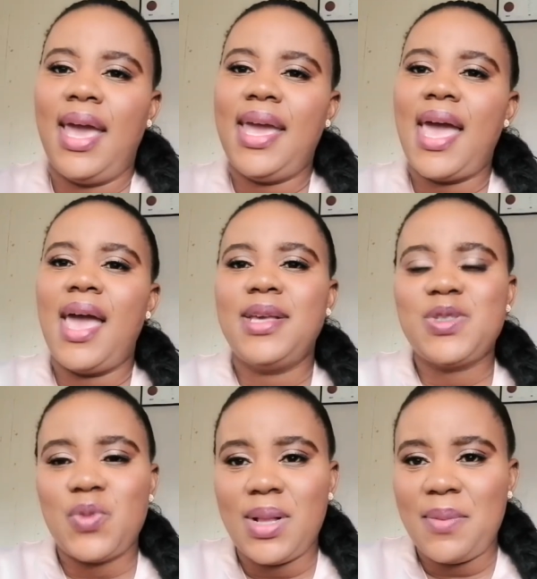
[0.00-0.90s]
Hey
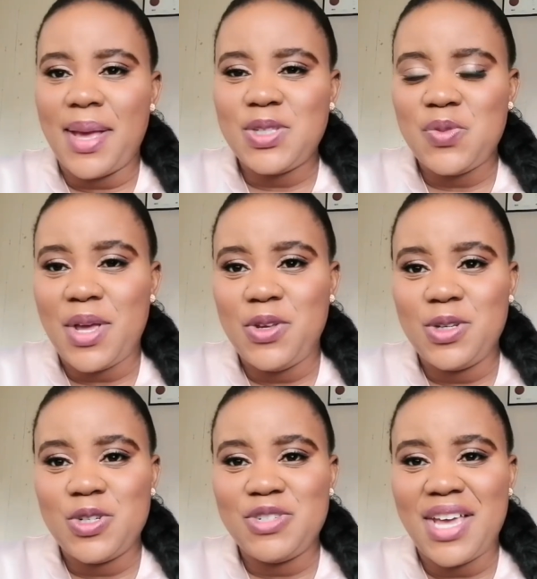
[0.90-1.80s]
guys, welcome back to my
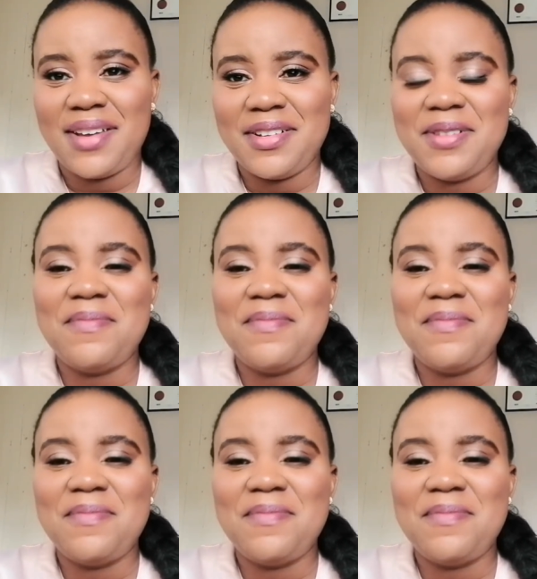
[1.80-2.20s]
YouTube channel.